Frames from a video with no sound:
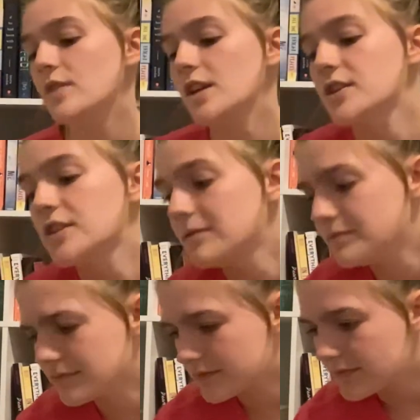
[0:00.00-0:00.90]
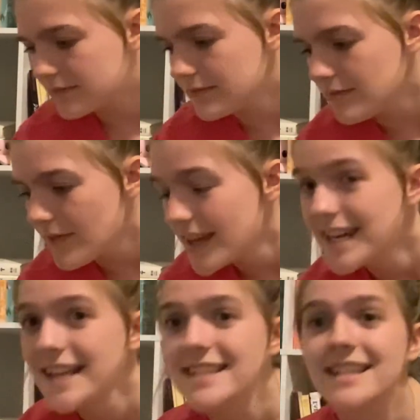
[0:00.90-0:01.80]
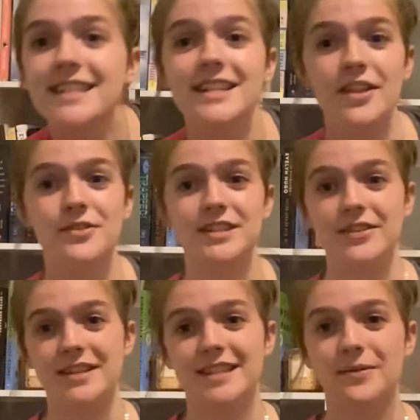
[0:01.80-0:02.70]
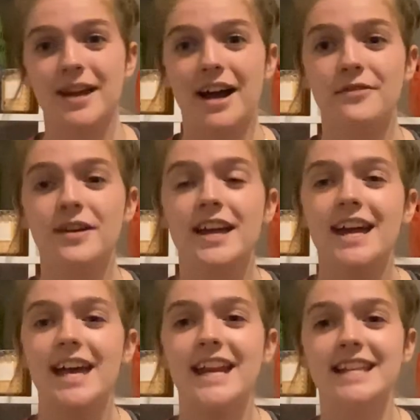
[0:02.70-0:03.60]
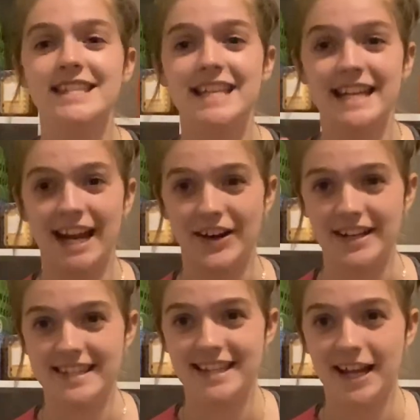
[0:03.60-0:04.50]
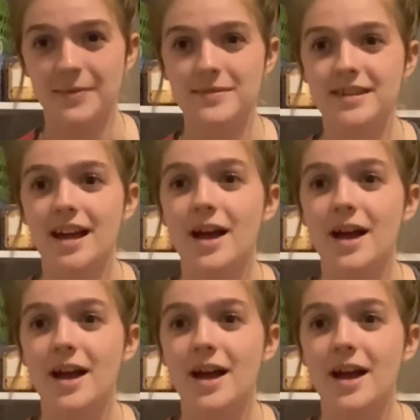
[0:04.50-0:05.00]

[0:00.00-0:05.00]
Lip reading: So, next is another series that we have, and it's the Inheritance Games.